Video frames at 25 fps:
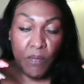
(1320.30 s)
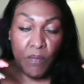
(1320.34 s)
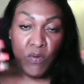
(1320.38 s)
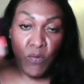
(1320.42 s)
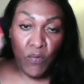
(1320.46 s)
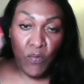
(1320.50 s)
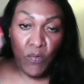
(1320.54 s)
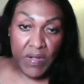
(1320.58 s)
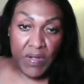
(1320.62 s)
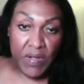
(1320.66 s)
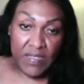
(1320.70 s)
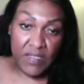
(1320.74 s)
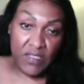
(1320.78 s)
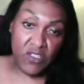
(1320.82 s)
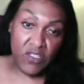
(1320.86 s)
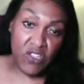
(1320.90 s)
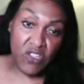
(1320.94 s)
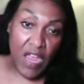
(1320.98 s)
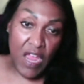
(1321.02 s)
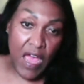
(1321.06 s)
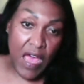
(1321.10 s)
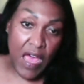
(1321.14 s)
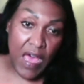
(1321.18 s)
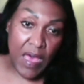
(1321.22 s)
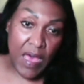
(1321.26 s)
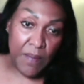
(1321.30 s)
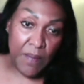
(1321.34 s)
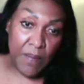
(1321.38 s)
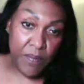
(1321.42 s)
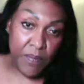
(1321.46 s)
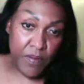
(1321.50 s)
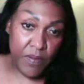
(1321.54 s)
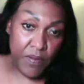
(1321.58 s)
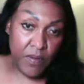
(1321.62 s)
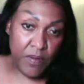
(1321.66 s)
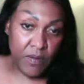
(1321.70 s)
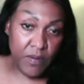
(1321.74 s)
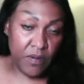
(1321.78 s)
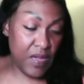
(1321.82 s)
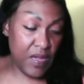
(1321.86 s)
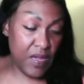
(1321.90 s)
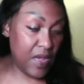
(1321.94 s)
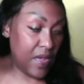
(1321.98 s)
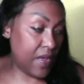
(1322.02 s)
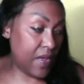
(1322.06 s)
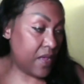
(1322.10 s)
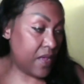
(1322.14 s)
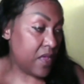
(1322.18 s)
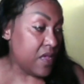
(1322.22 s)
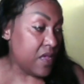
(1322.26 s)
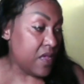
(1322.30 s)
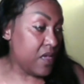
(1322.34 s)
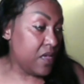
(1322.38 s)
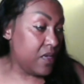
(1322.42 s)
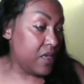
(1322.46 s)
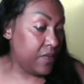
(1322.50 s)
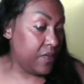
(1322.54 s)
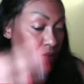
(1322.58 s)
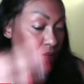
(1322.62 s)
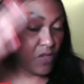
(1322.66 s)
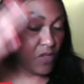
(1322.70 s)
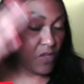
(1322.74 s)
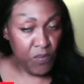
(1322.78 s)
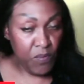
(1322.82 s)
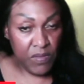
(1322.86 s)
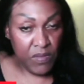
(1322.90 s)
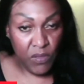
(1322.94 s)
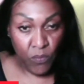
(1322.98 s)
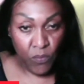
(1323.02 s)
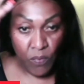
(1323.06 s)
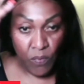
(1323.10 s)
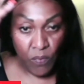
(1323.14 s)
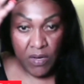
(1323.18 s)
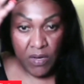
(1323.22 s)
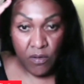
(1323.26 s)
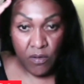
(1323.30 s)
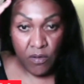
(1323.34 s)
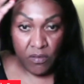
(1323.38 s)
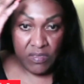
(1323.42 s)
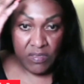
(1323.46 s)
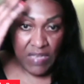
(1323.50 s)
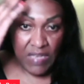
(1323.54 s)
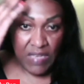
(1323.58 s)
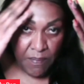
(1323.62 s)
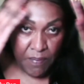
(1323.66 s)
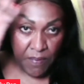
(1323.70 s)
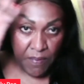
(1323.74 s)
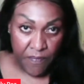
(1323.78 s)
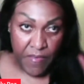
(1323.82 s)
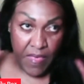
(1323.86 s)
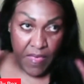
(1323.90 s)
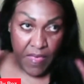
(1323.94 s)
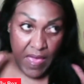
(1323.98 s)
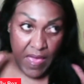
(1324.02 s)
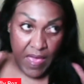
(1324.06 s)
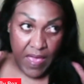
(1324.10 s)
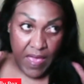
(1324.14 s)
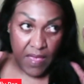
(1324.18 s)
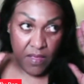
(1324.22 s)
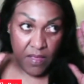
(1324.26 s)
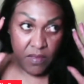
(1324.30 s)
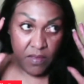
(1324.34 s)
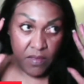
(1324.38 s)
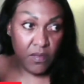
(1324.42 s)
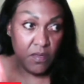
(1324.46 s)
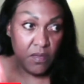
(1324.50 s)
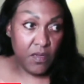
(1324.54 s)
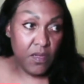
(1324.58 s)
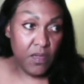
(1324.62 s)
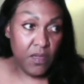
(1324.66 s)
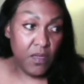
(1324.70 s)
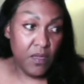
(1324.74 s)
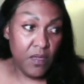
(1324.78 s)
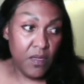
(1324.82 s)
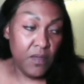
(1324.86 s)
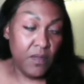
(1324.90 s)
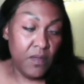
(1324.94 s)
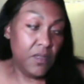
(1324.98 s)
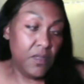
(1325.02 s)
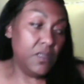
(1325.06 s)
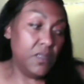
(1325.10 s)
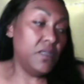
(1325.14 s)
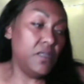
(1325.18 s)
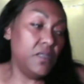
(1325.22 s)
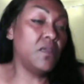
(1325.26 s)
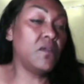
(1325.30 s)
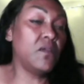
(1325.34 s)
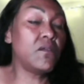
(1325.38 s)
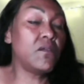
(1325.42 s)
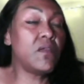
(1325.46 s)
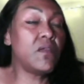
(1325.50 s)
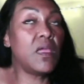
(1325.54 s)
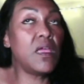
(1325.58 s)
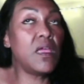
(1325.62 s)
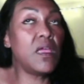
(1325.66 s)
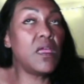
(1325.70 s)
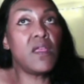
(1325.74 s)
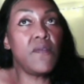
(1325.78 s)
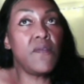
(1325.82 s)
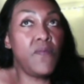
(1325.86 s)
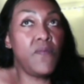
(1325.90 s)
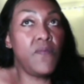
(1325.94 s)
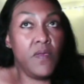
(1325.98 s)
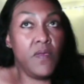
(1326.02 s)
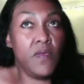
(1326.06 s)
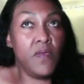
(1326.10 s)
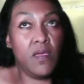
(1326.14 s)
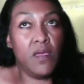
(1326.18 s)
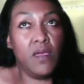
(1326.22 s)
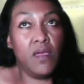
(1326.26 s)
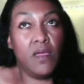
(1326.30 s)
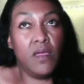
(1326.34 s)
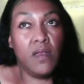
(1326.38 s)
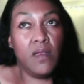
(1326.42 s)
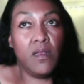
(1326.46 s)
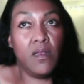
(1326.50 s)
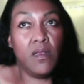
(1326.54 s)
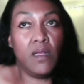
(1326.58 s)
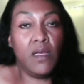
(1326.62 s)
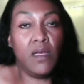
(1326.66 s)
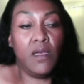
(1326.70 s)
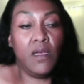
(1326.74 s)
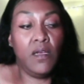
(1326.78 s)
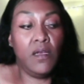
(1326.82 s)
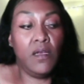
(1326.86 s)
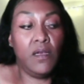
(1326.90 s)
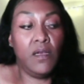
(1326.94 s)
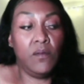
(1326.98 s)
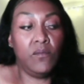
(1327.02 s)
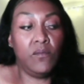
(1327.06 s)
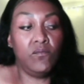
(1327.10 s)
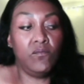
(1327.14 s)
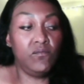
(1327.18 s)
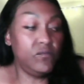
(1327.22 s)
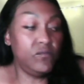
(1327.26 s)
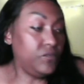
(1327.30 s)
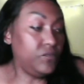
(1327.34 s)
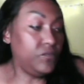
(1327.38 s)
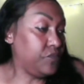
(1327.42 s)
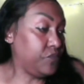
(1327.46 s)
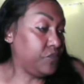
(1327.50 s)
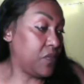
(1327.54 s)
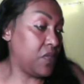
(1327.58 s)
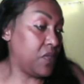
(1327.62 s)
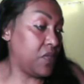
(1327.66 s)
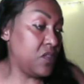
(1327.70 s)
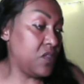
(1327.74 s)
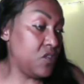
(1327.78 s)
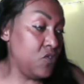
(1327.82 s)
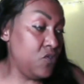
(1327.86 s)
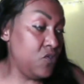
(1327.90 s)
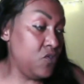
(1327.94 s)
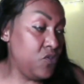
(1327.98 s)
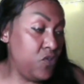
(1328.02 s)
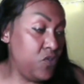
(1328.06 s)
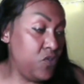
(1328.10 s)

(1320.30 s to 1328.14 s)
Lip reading: its job. Okay, then you put the wig on top of that. Okay, and then you put